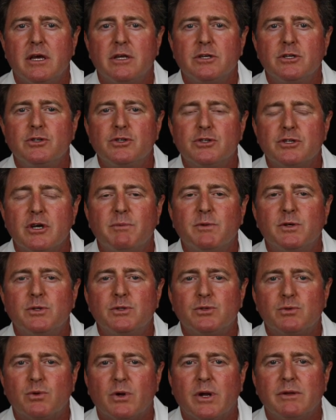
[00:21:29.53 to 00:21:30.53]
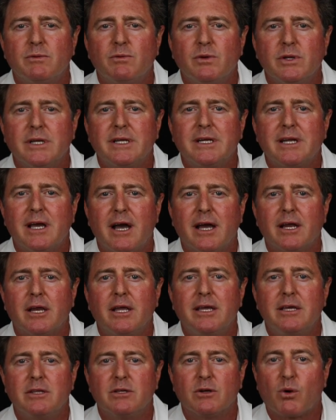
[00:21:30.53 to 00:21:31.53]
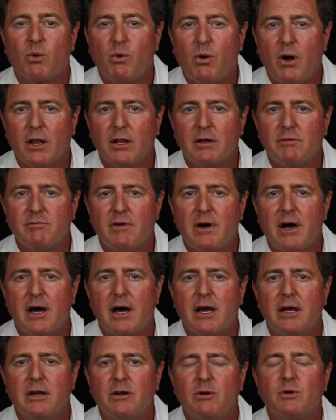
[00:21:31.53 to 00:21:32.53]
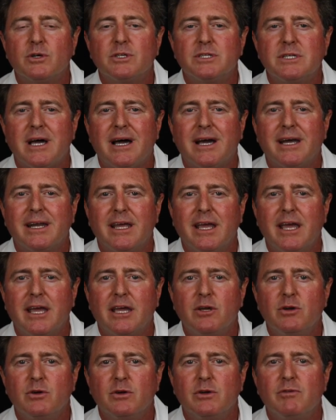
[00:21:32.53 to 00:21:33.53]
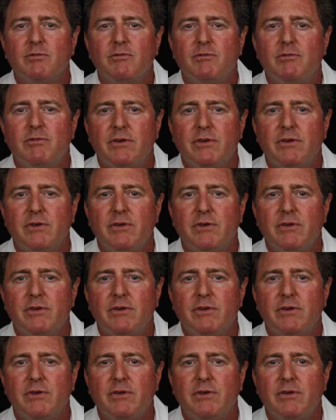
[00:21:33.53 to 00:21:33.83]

to someone who's really not either qualified or is not a good